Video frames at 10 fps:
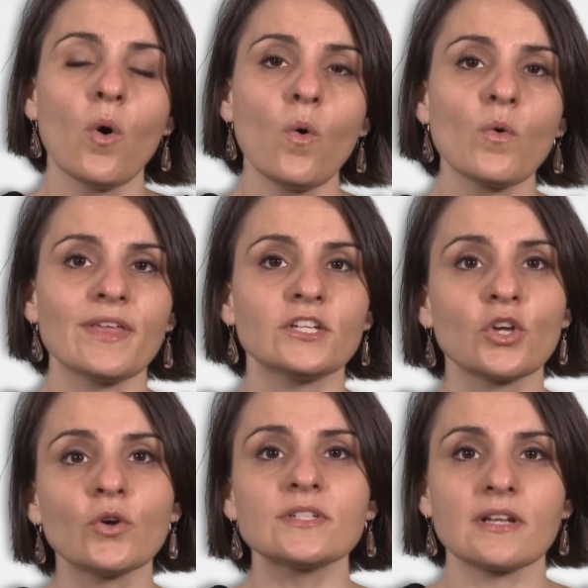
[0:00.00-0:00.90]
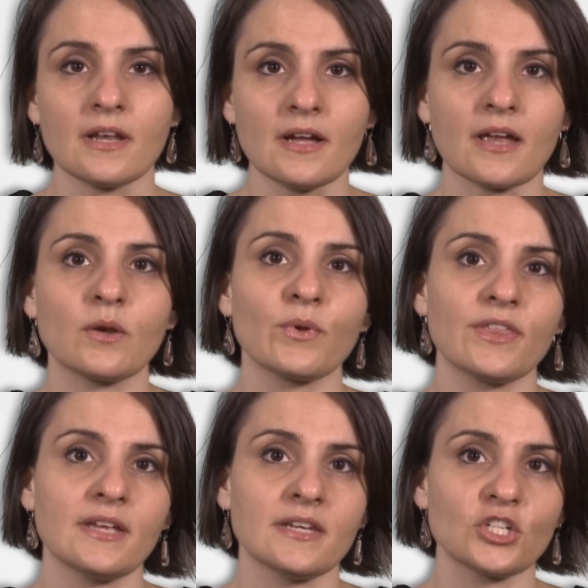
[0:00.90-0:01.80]
or that don't align
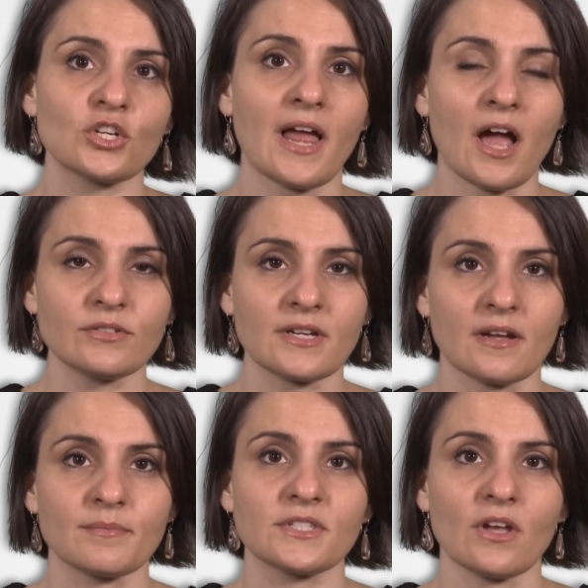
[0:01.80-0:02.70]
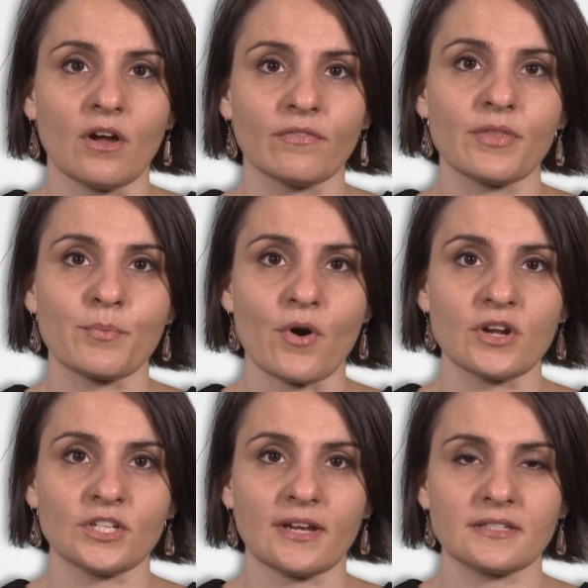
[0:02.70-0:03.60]
with the initial outcomes of the
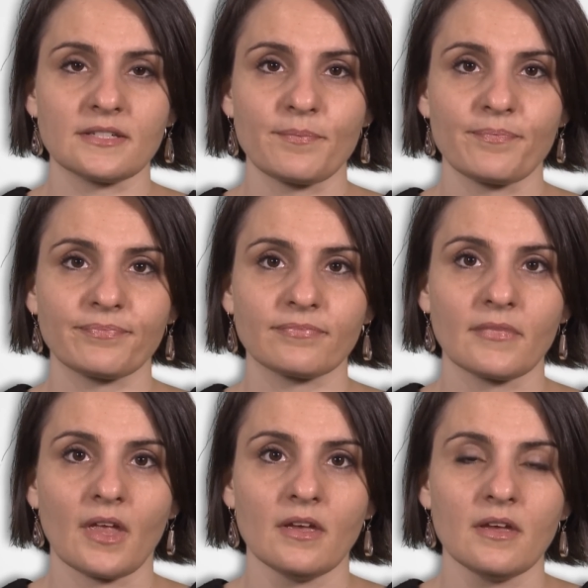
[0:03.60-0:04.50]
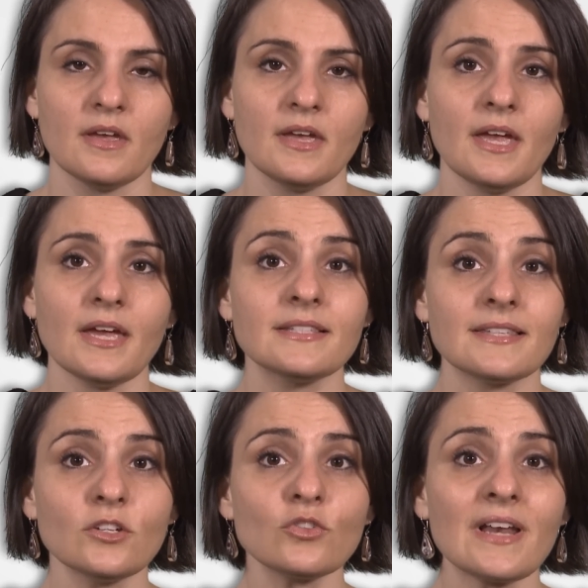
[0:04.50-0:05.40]
project. A
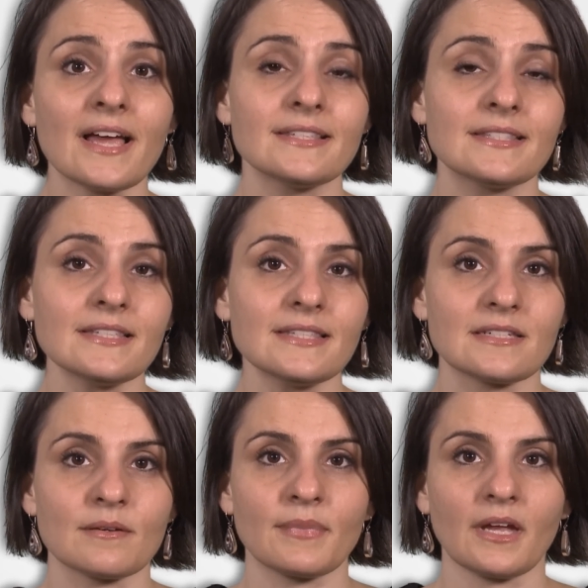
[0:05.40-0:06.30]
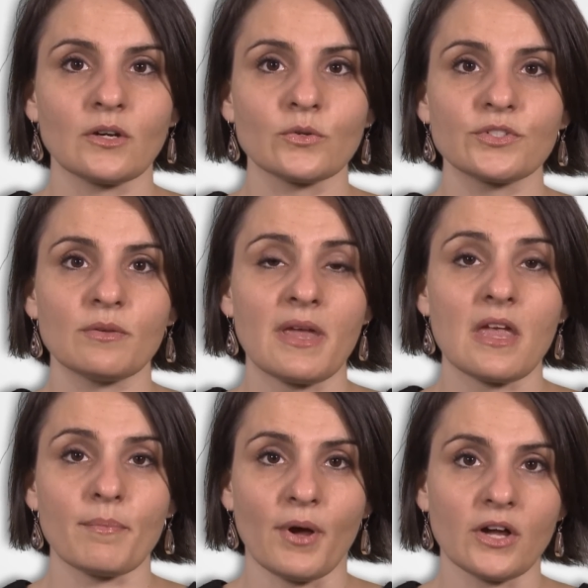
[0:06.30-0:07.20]
centralized system can also
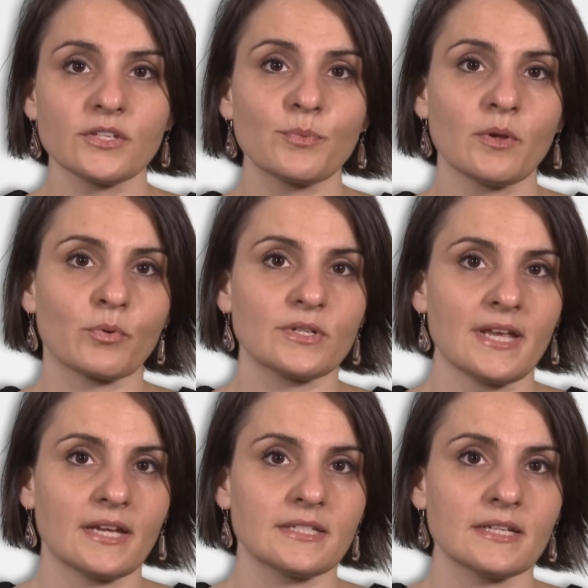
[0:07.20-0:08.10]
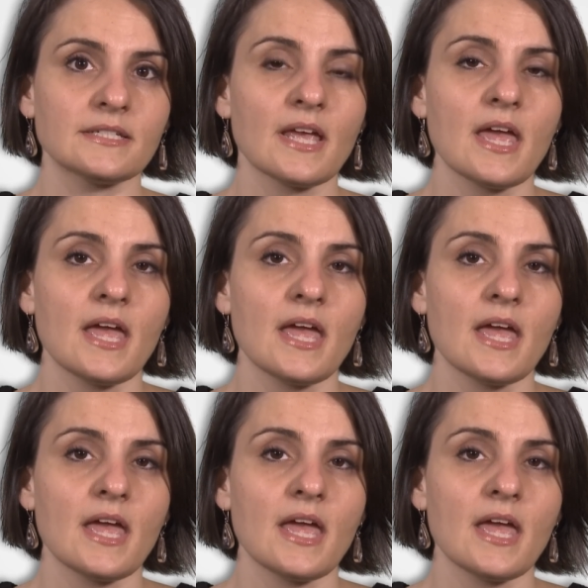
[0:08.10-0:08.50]
be password protected